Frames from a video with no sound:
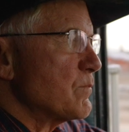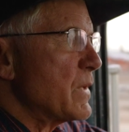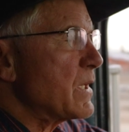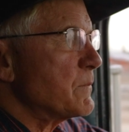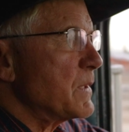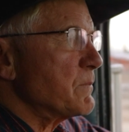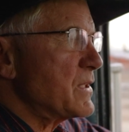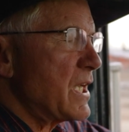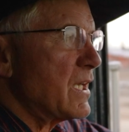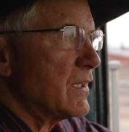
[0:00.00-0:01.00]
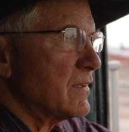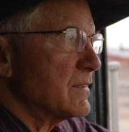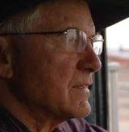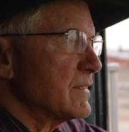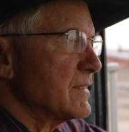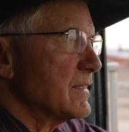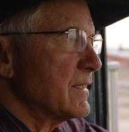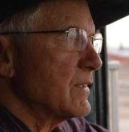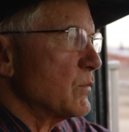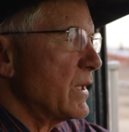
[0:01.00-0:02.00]
minimum till.
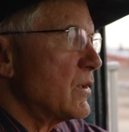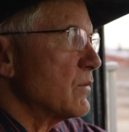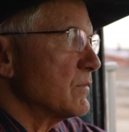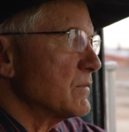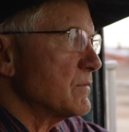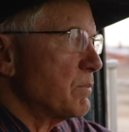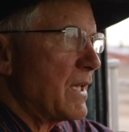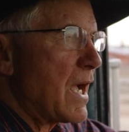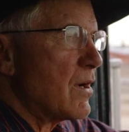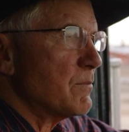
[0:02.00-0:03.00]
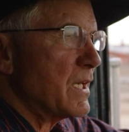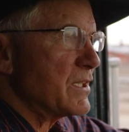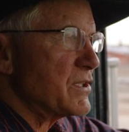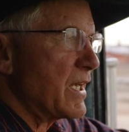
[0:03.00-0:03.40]
We don't plow much